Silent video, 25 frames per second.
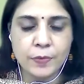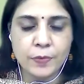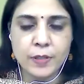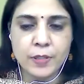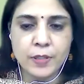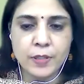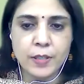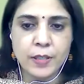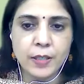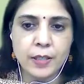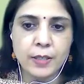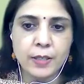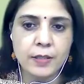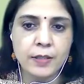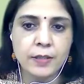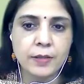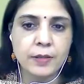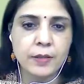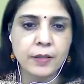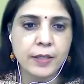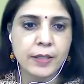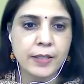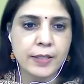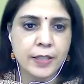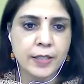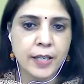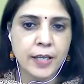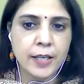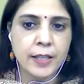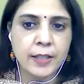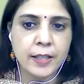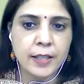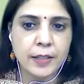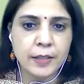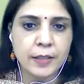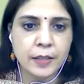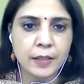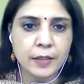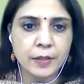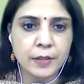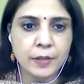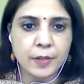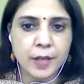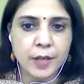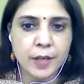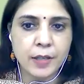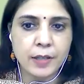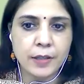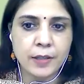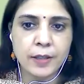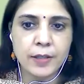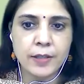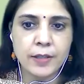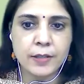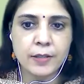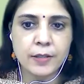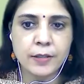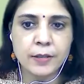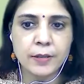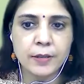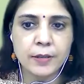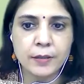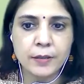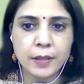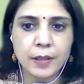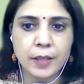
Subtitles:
first answer and saying that Tantra is the,